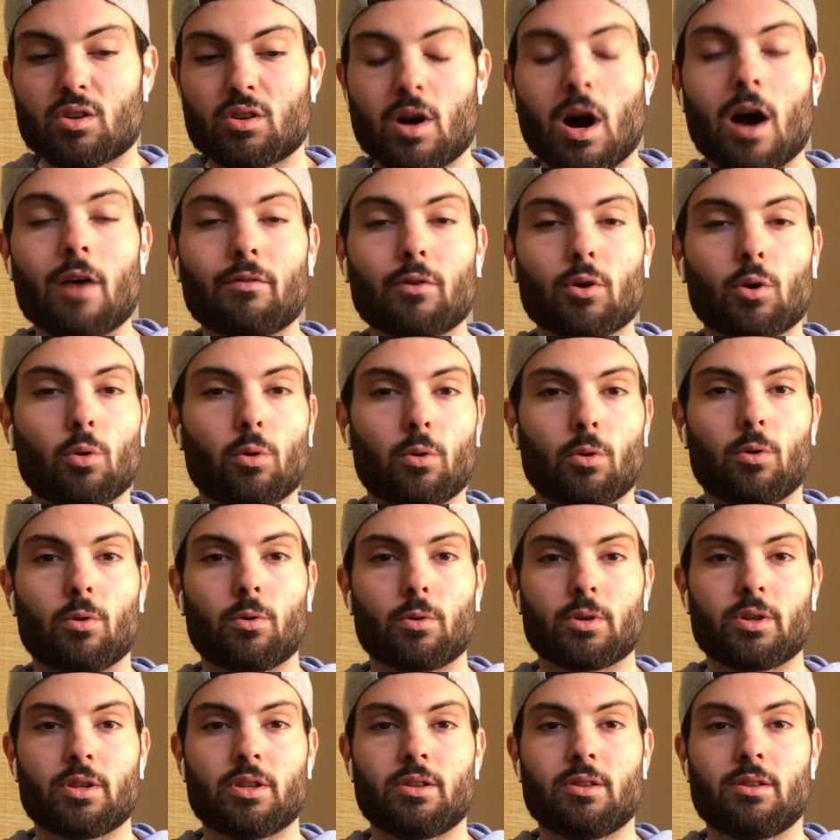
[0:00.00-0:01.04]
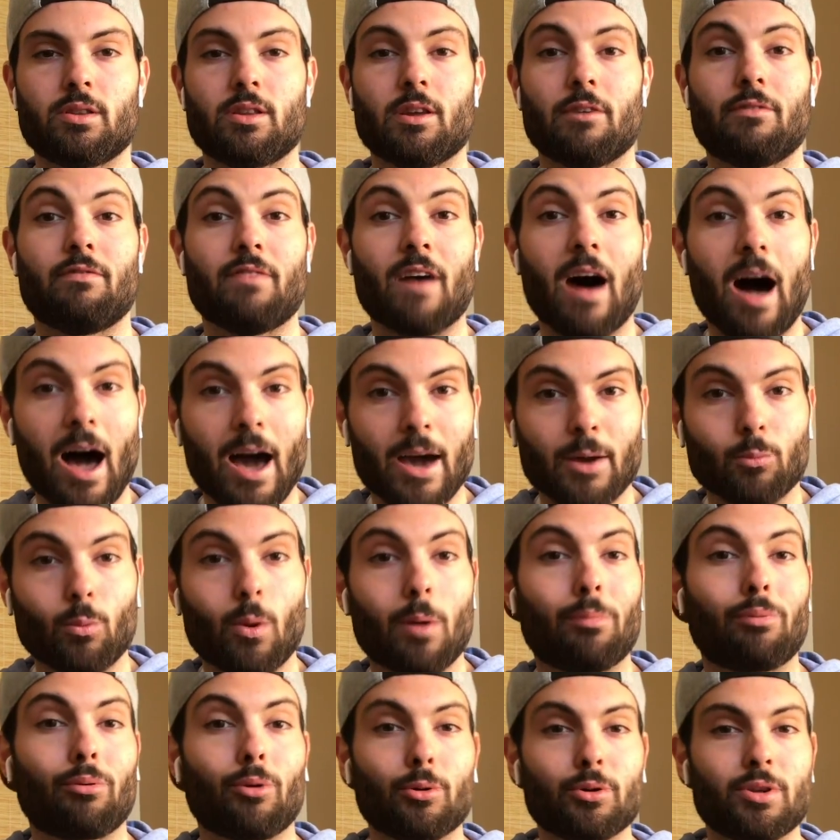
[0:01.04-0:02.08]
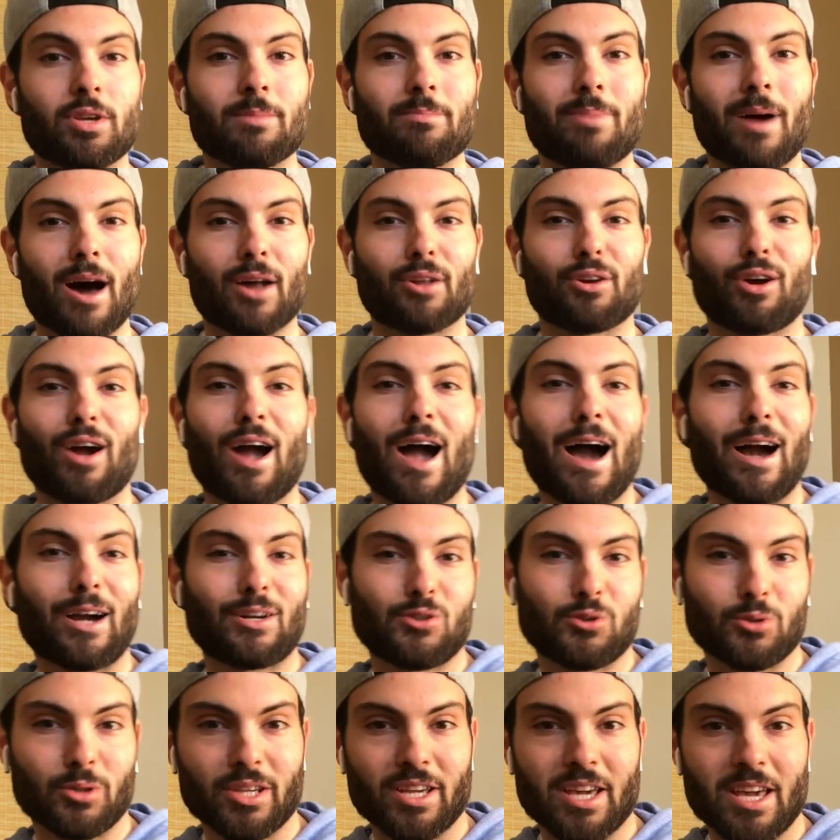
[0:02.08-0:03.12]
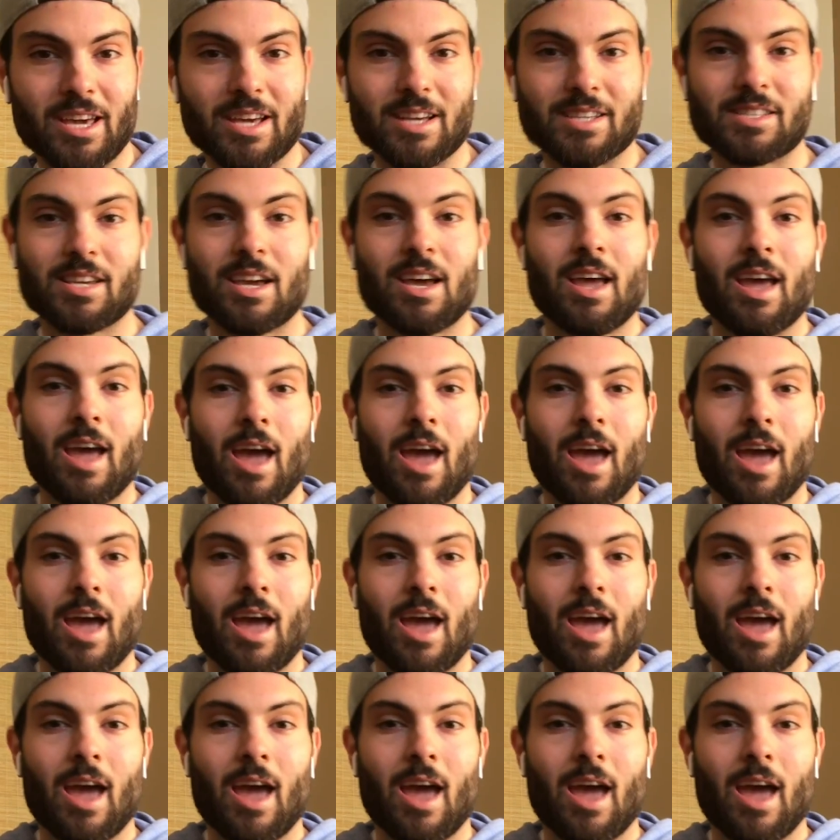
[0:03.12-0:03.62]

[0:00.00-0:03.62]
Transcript: cover or define what protein powder actually is.